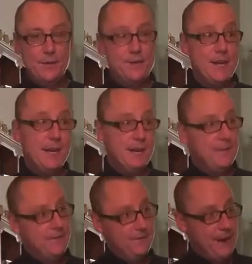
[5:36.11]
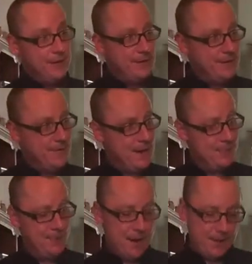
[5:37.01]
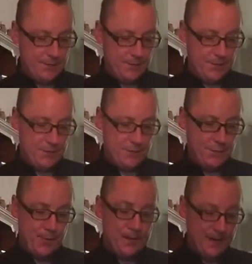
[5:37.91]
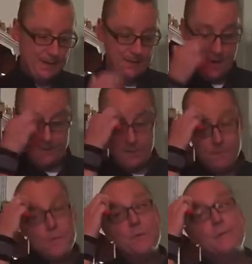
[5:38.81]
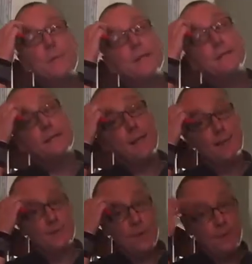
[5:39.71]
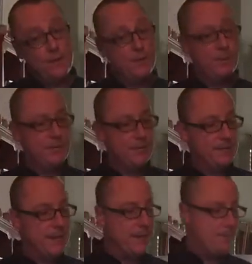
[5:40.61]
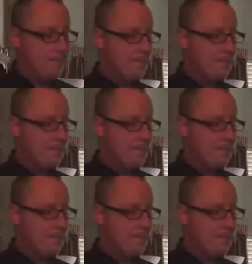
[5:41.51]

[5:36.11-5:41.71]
Today, factory direct price is $3.95. So if you would, write that down as well. I appreciate that.